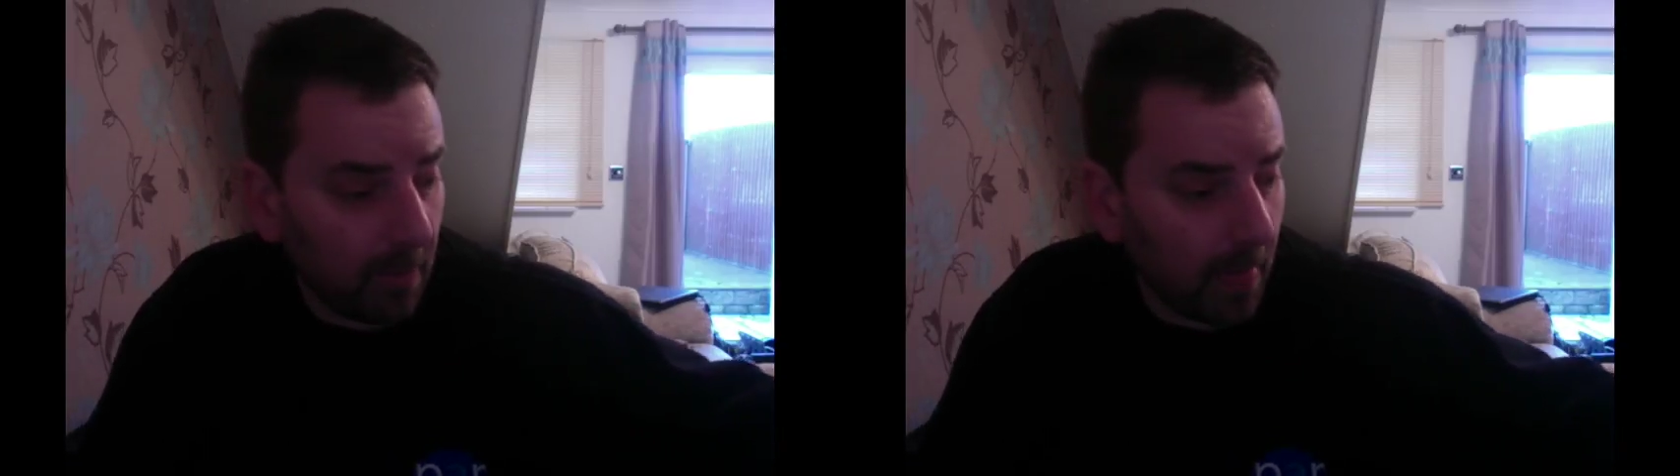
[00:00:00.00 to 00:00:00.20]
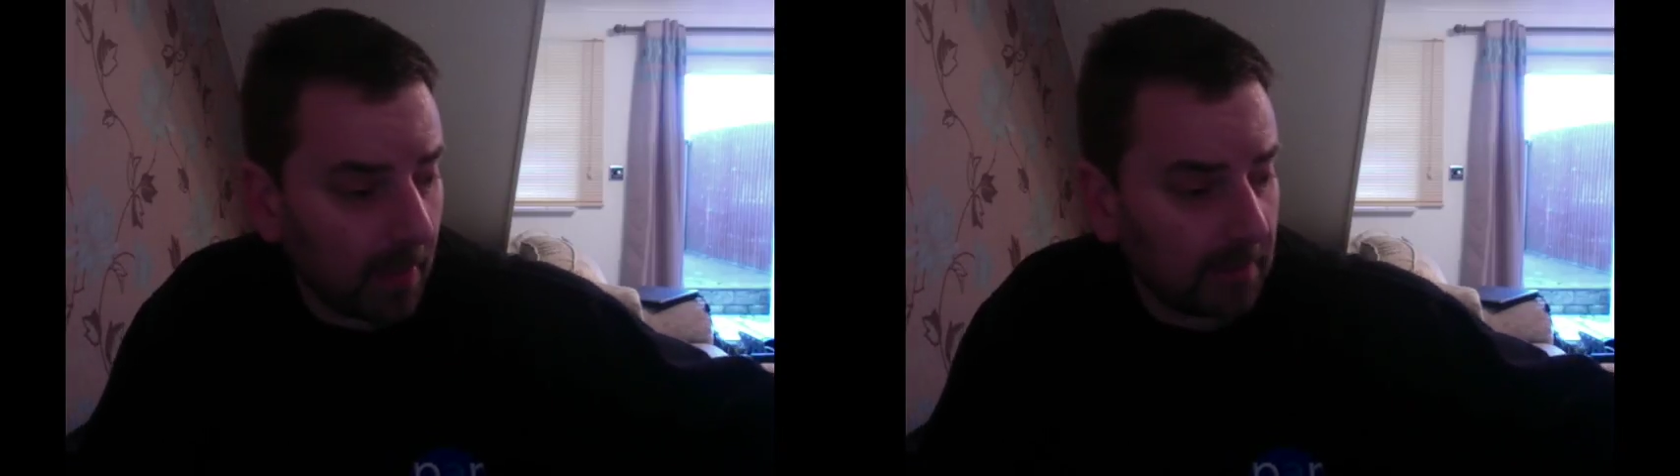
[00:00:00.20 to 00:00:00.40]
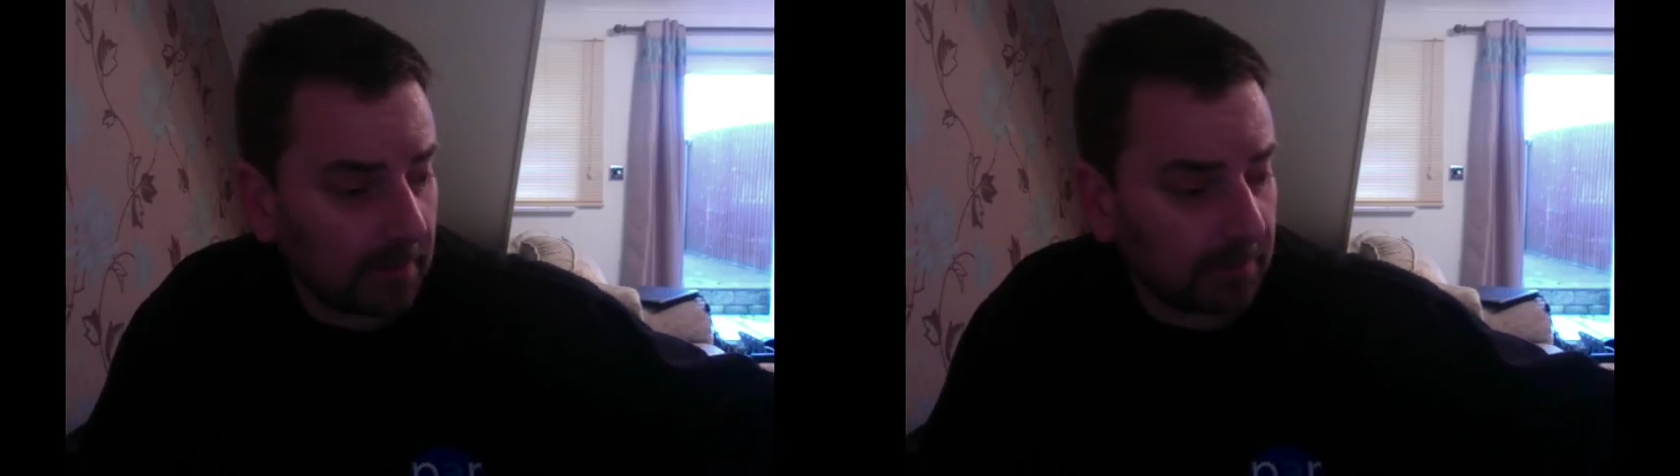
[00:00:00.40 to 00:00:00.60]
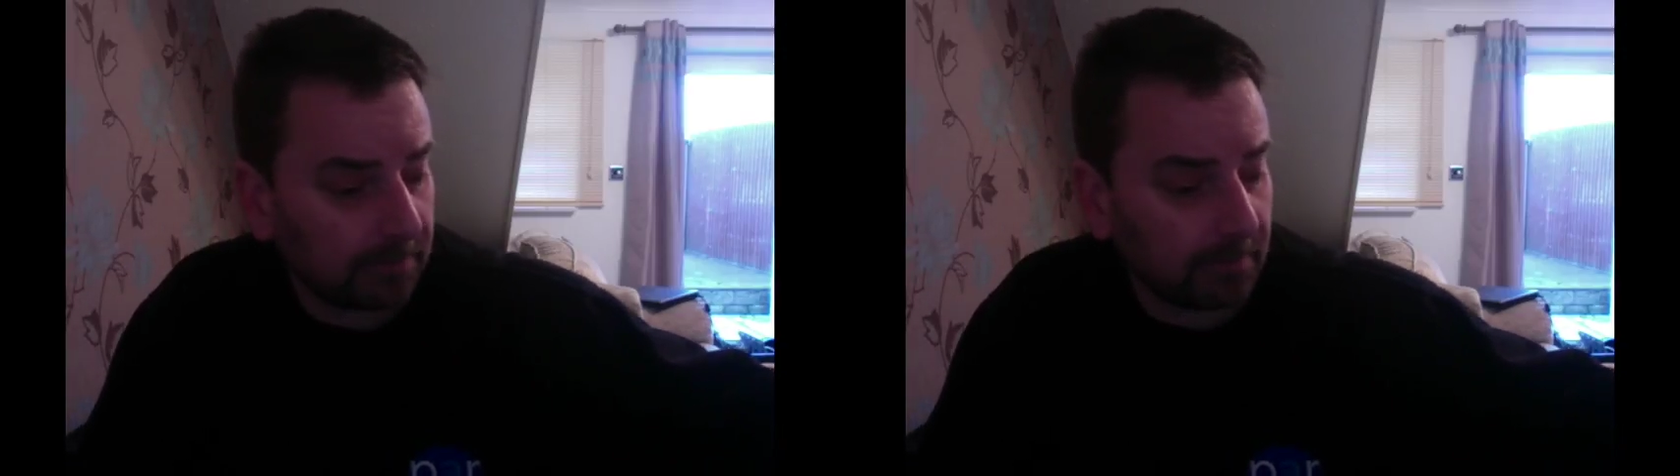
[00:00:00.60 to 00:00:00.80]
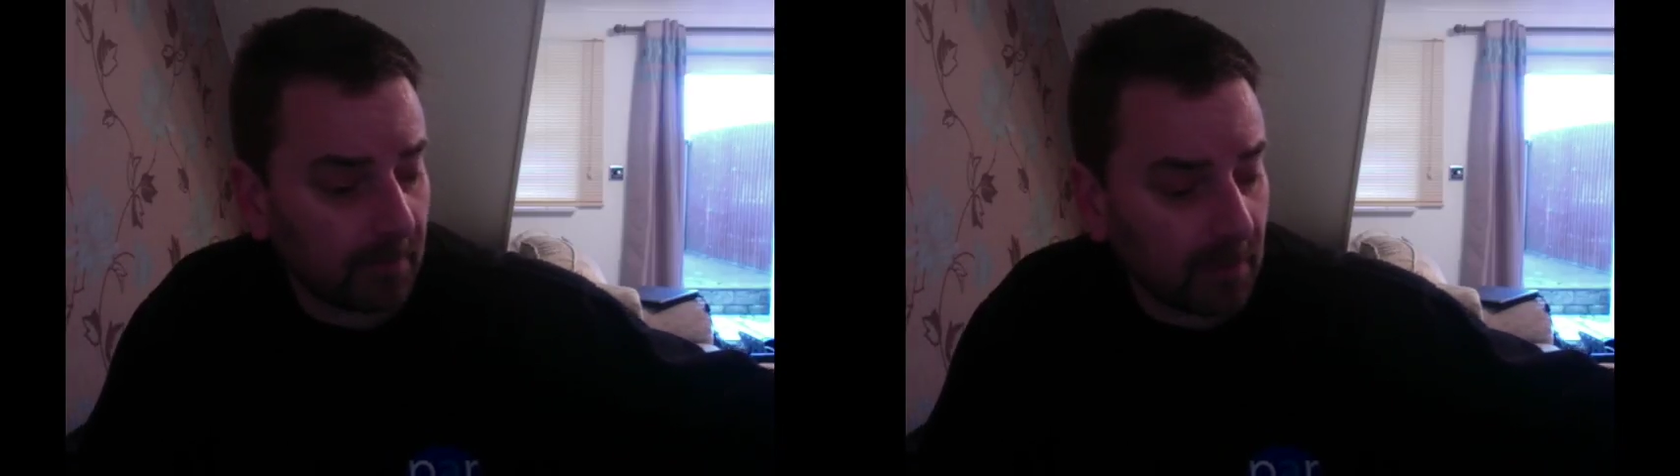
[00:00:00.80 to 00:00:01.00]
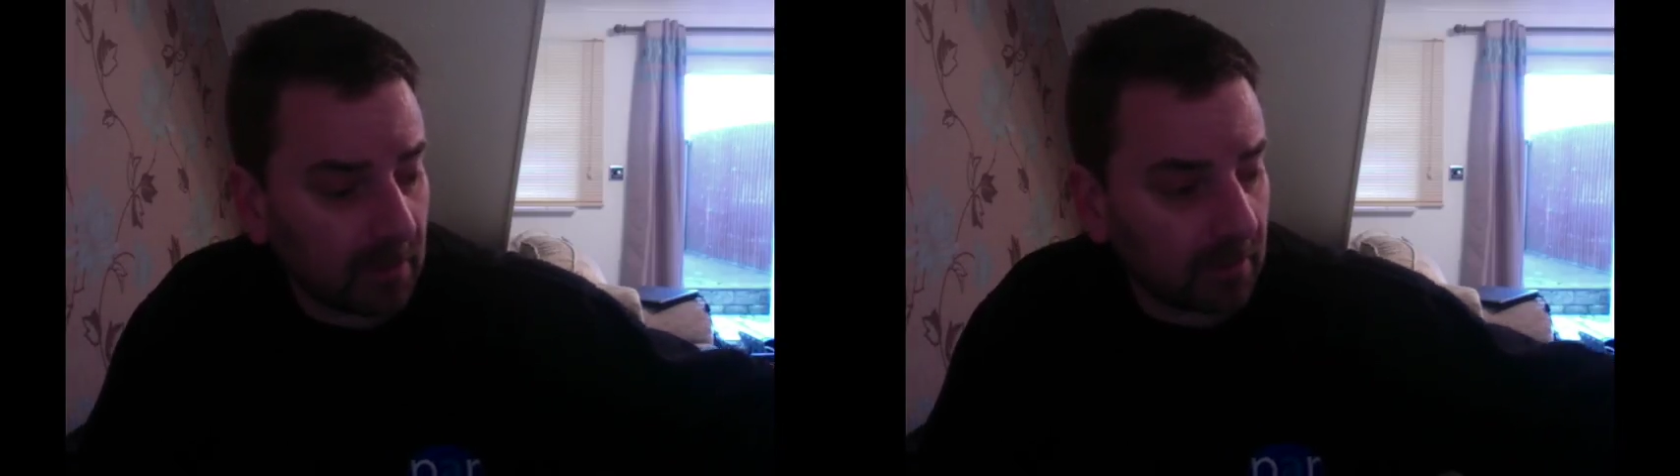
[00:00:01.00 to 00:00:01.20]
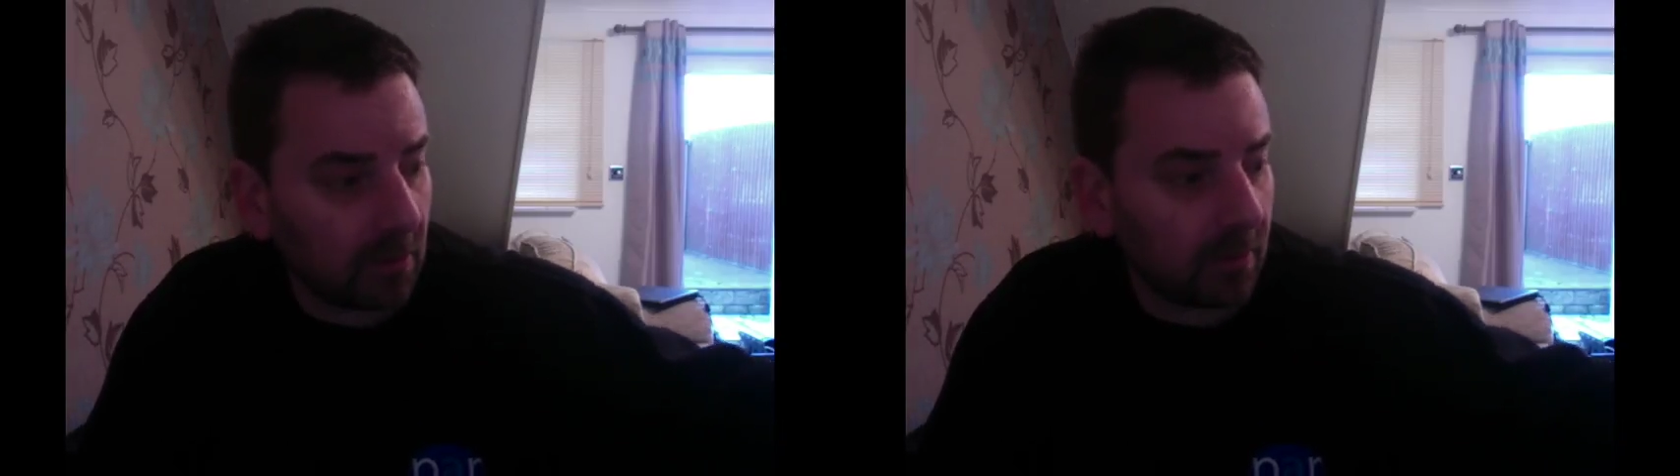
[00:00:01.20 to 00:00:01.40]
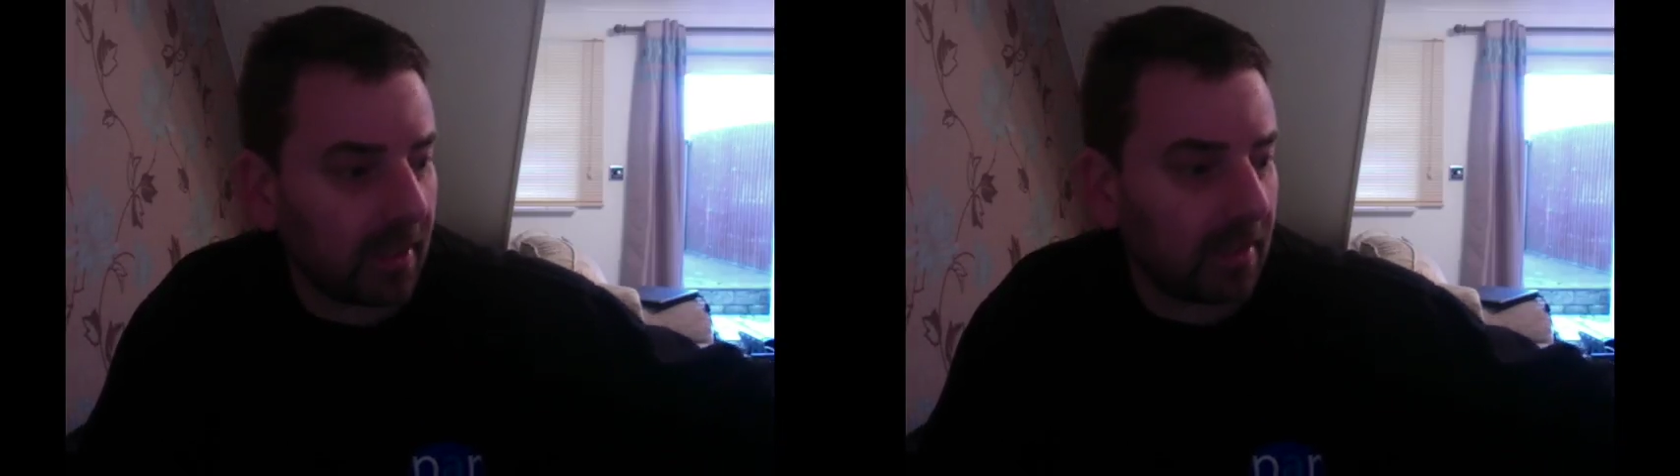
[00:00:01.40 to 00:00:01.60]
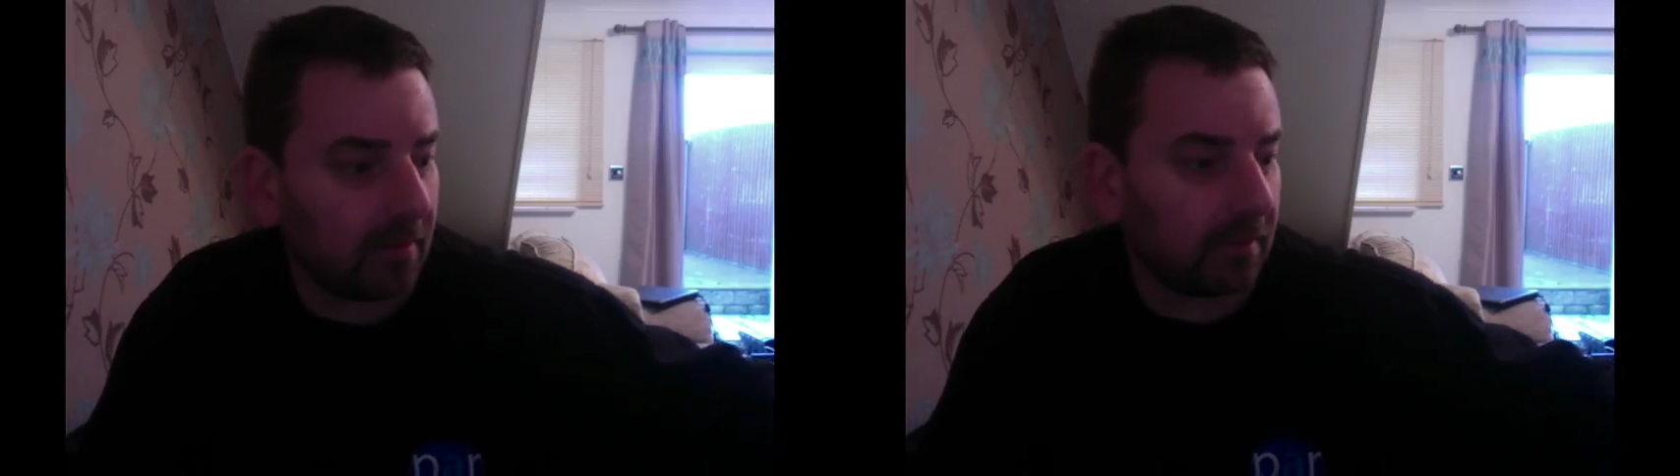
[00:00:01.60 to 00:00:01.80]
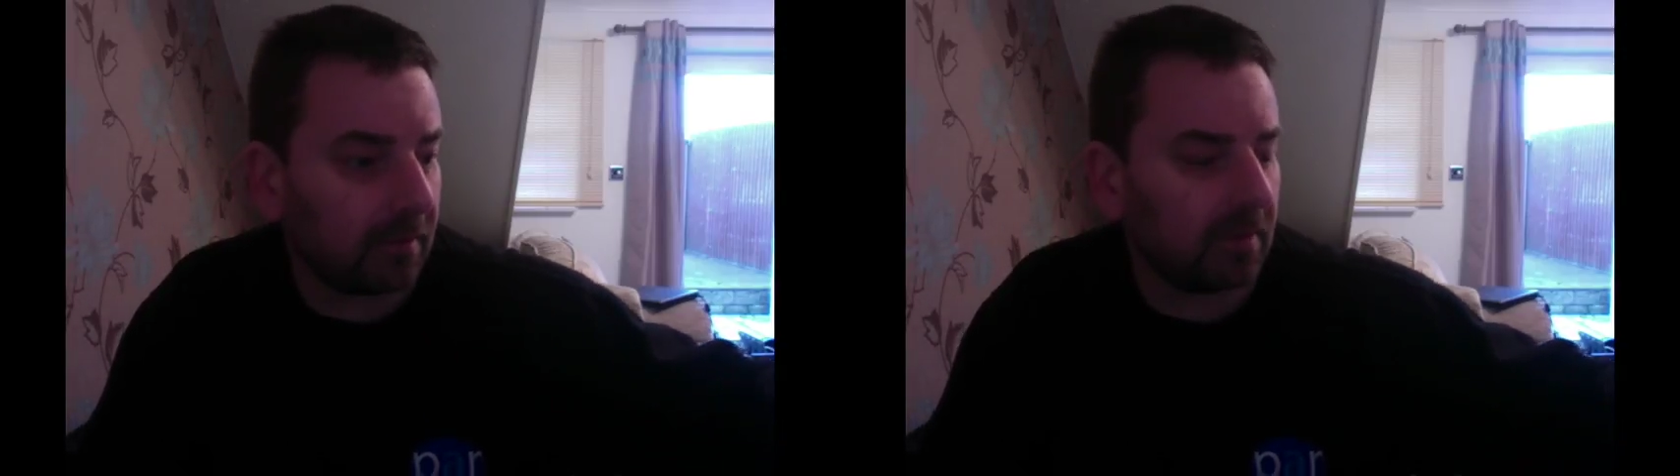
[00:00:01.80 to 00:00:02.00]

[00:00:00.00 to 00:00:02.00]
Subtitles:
I don't have,